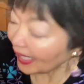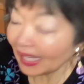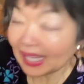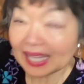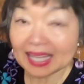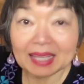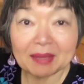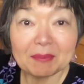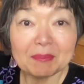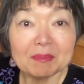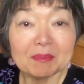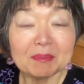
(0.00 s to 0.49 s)

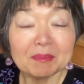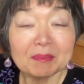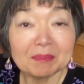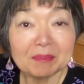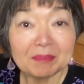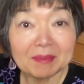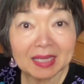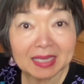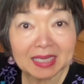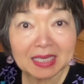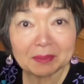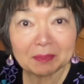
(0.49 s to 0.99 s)
And
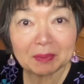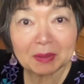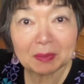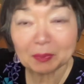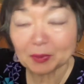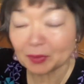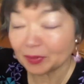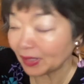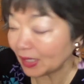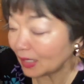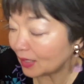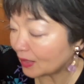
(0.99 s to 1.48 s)
many
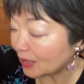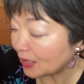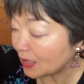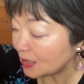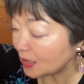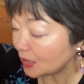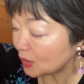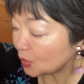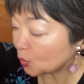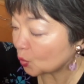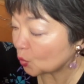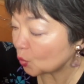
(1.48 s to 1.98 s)
people think
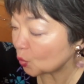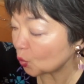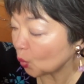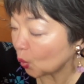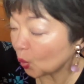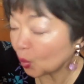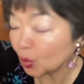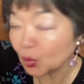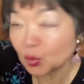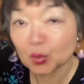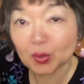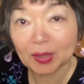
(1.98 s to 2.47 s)
this is
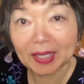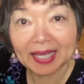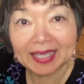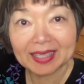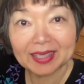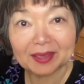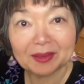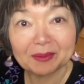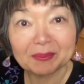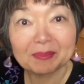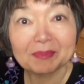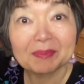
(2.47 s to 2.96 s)
all
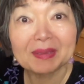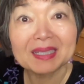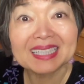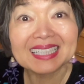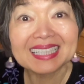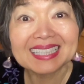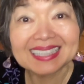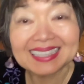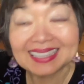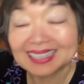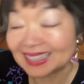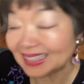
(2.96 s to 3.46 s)
together, but
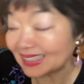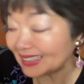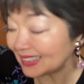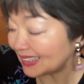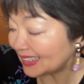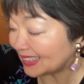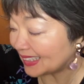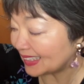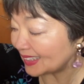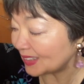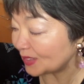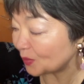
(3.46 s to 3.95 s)
this
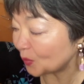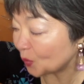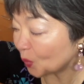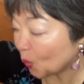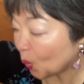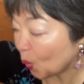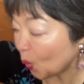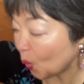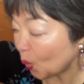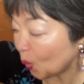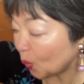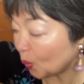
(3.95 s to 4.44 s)
is
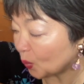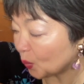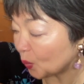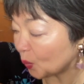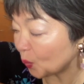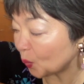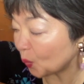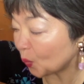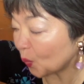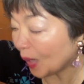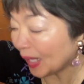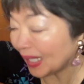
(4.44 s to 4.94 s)
only
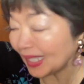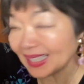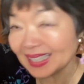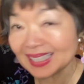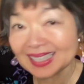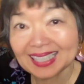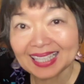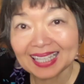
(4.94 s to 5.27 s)
one,